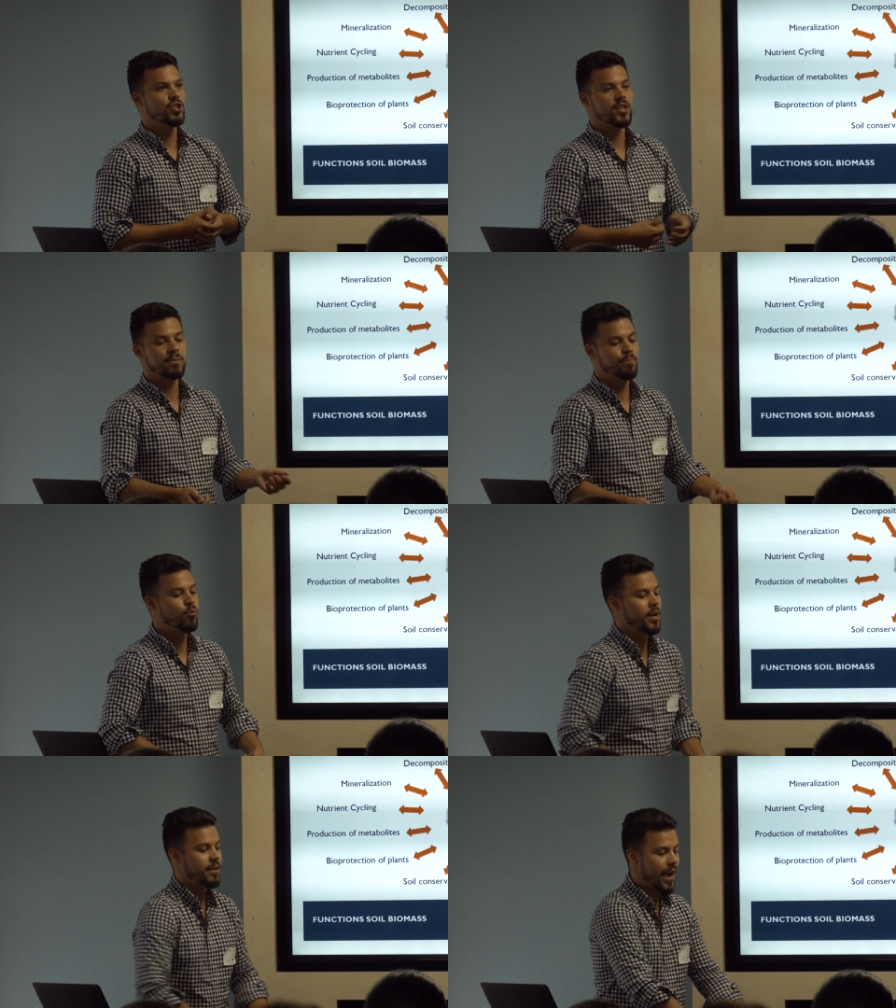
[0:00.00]
just
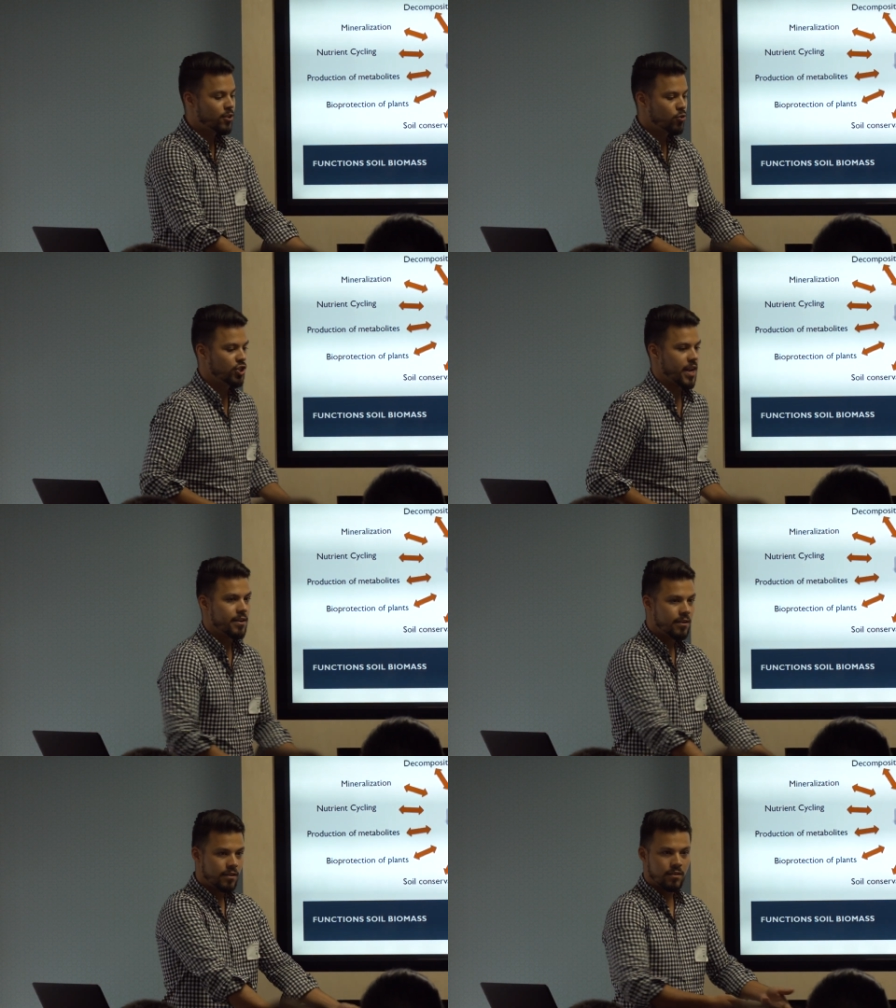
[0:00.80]
putting nitrogen,
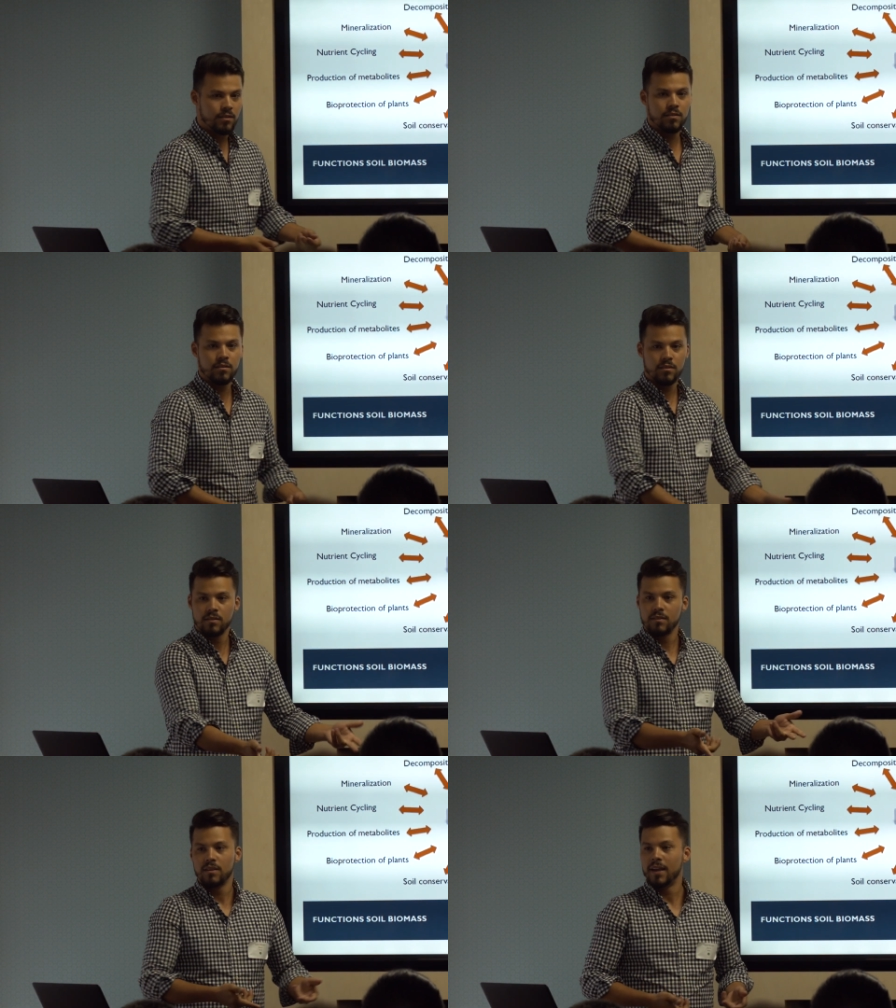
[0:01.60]

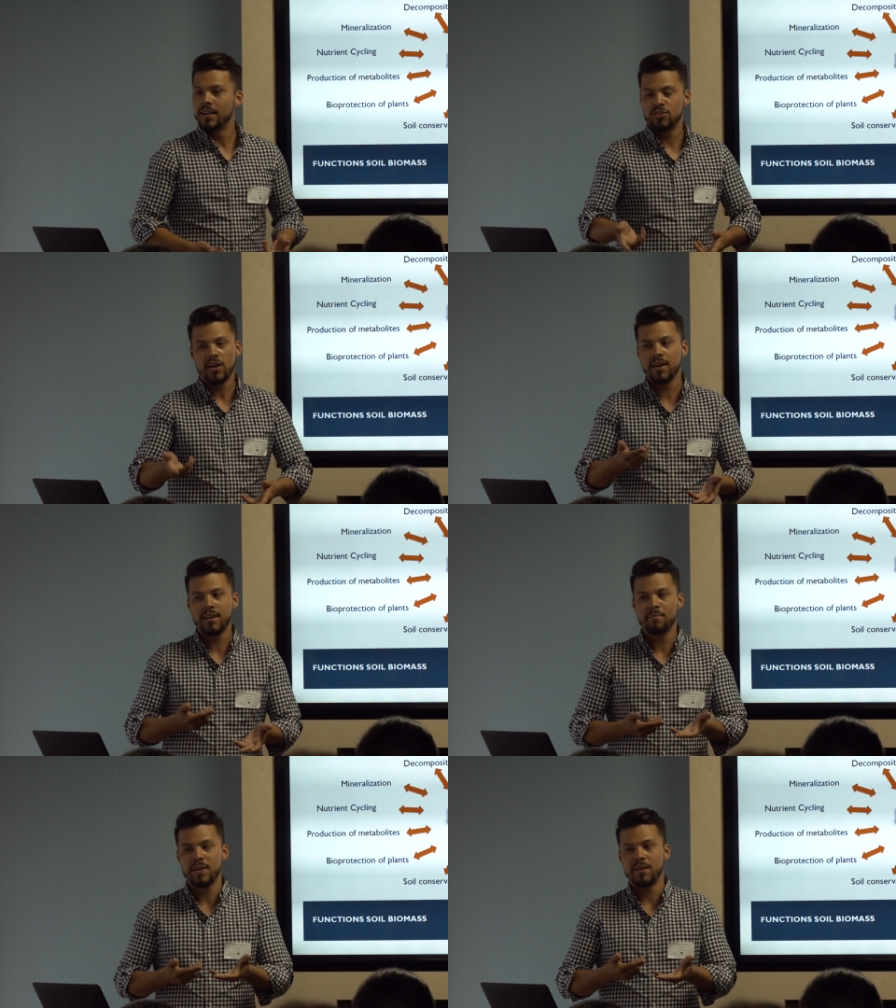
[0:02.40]
it's not
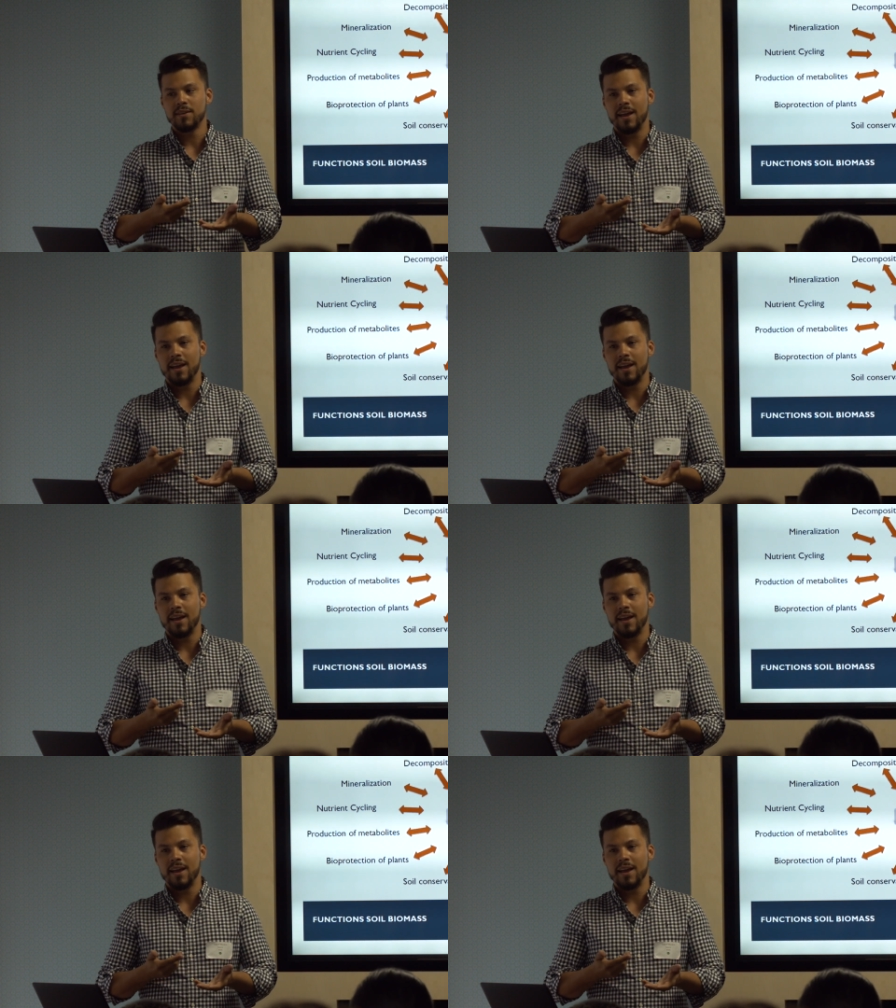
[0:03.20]
gonna be